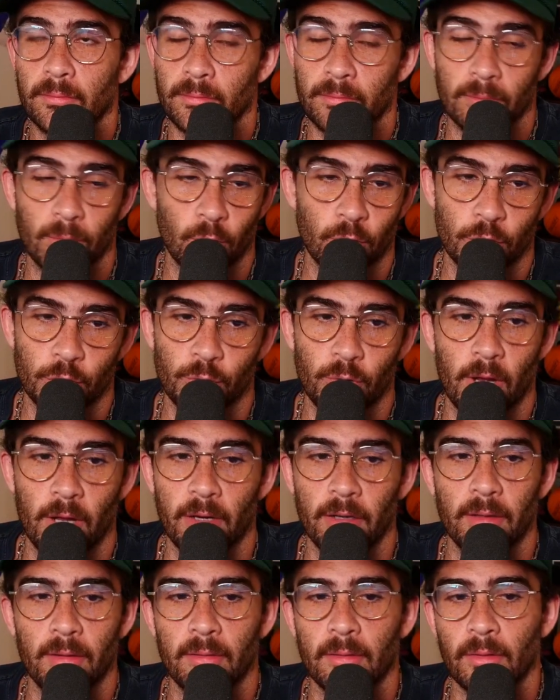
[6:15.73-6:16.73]
more
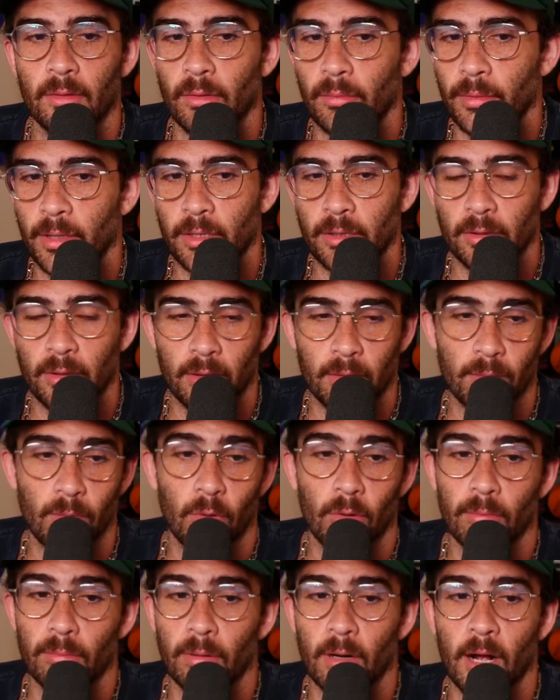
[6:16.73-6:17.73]
shredded. It'll make you look
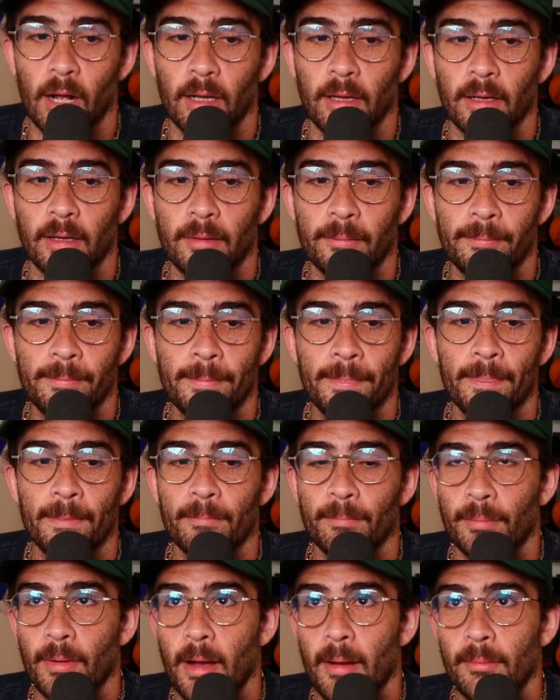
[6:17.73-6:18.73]
more brolic.
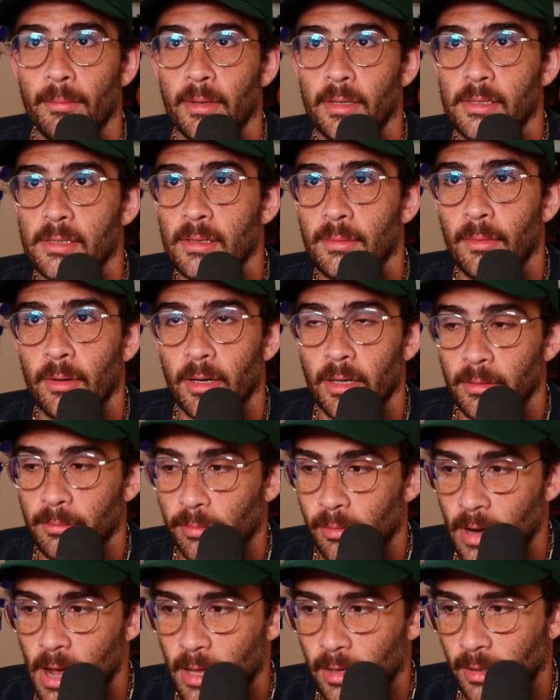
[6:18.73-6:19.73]
Problem is, I'm already
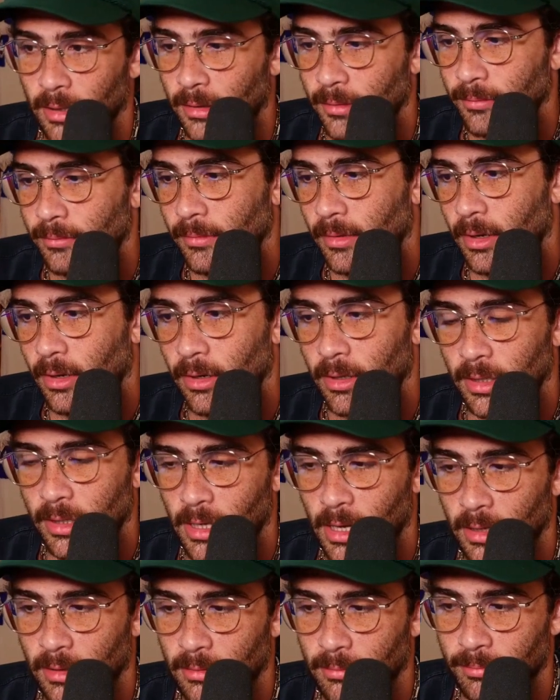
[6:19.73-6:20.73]
brolic.
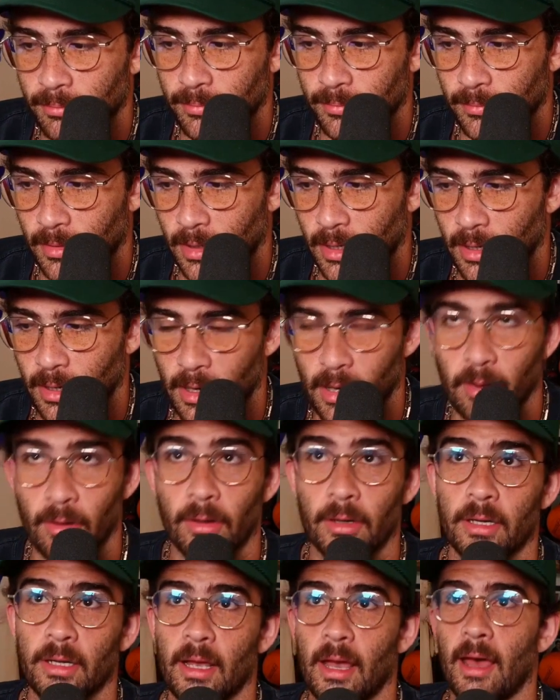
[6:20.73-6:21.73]
I
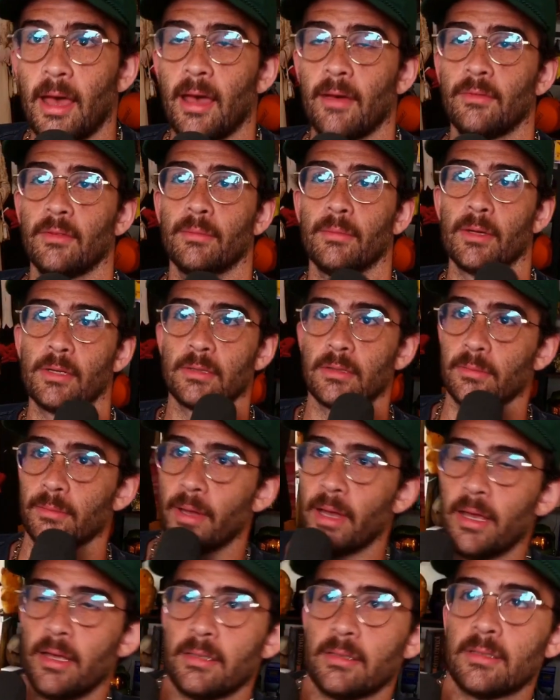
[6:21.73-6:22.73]
already have the muscle
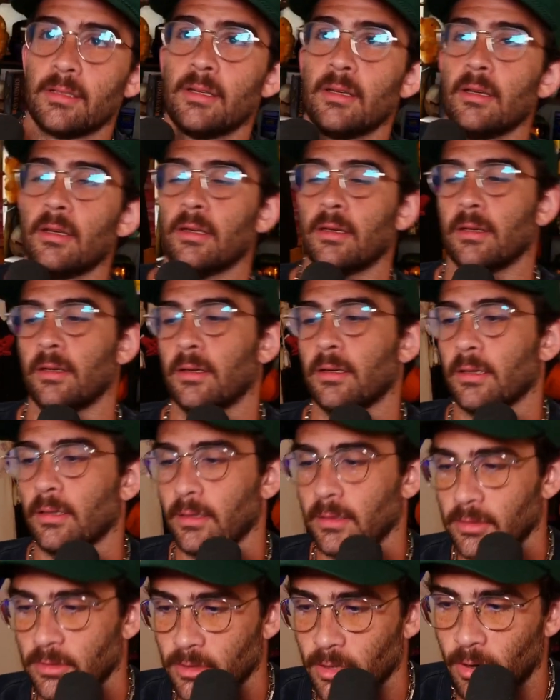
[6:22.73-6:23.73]
mass.
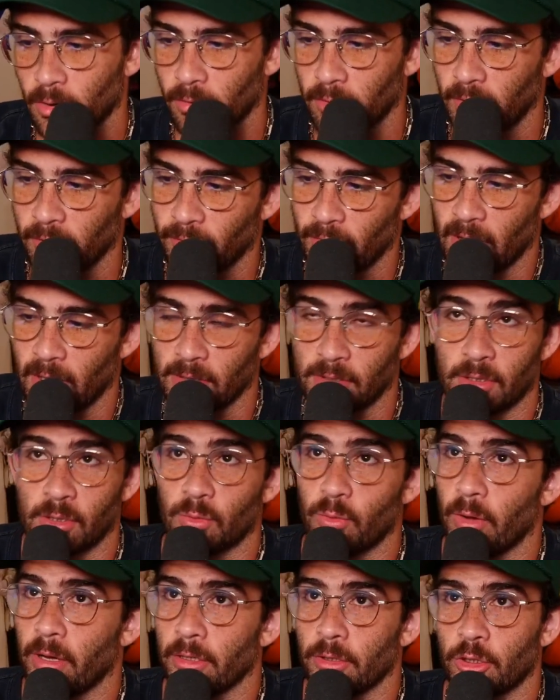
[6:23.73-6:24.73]
So if I just
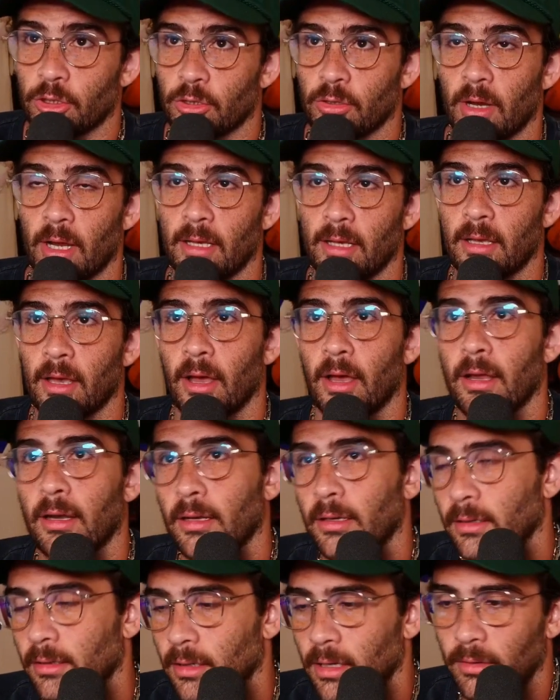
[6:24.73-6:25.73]
went straight cut,
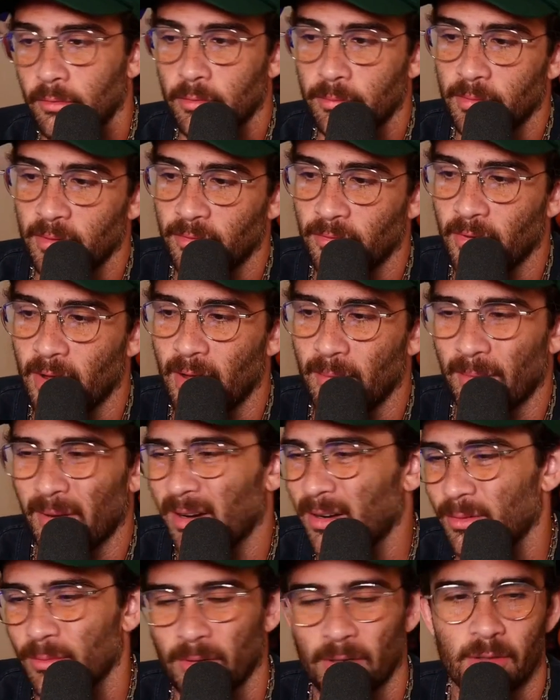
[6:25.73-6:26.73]
it would be fine, but
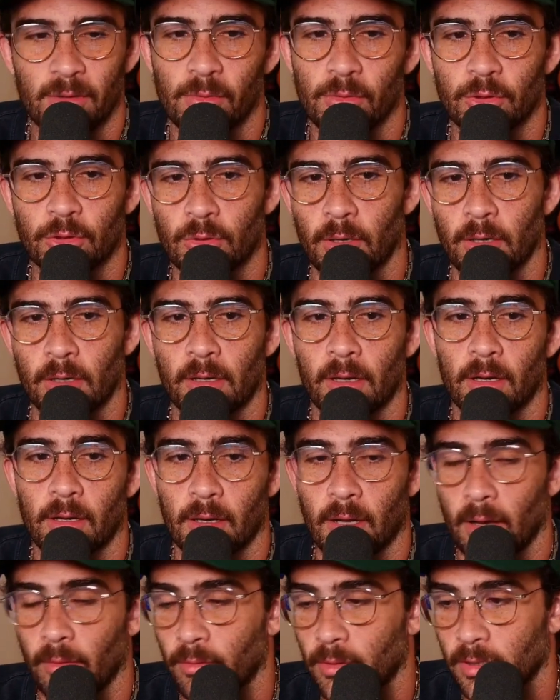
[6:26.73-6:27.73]
I don't want to do a straight cut.
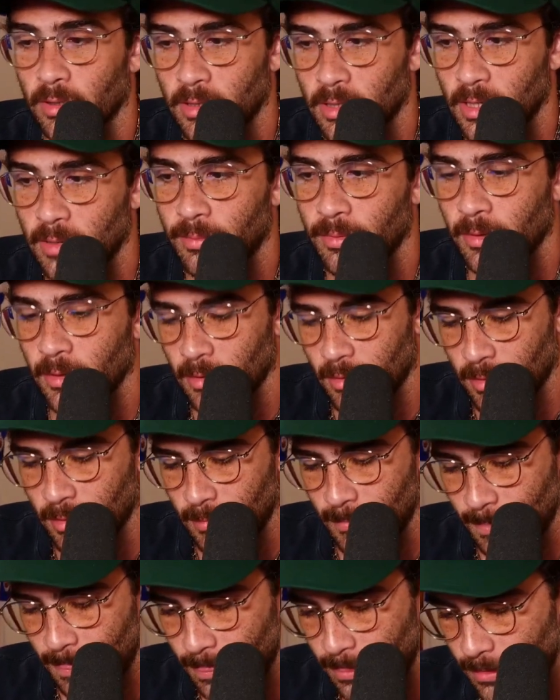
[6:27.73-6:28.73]
I want
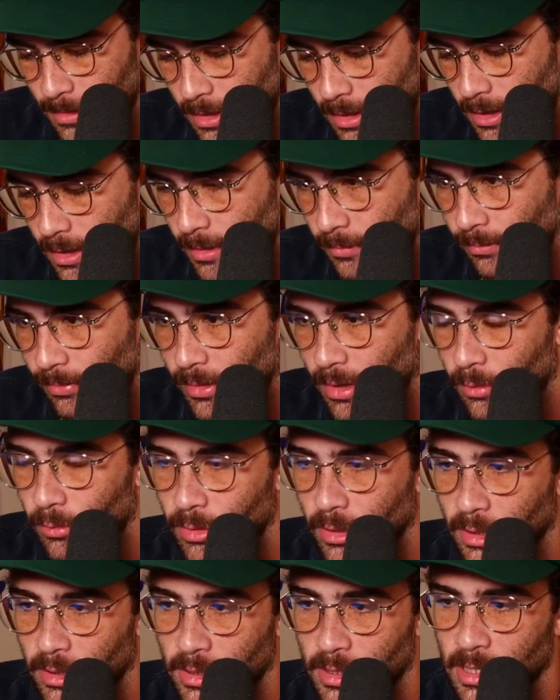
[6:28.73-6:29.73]

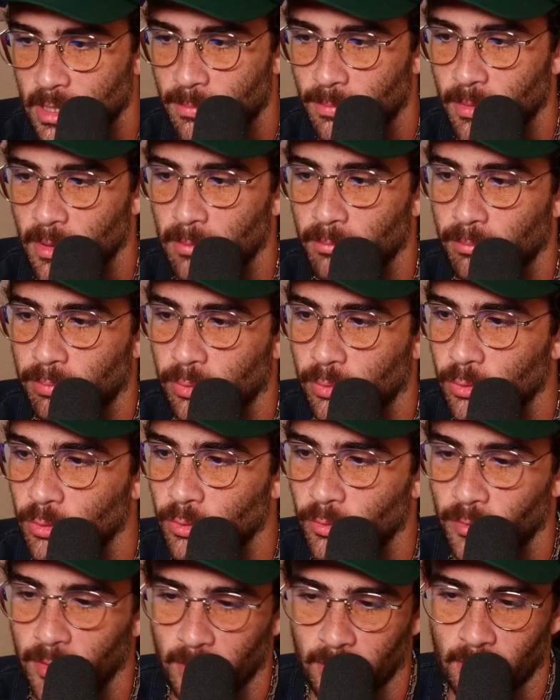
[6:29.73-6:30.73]
to keep
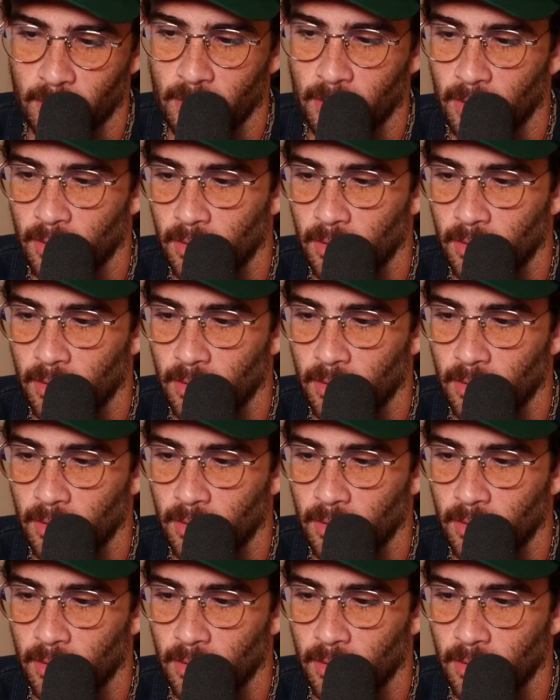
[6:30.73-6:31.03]
improving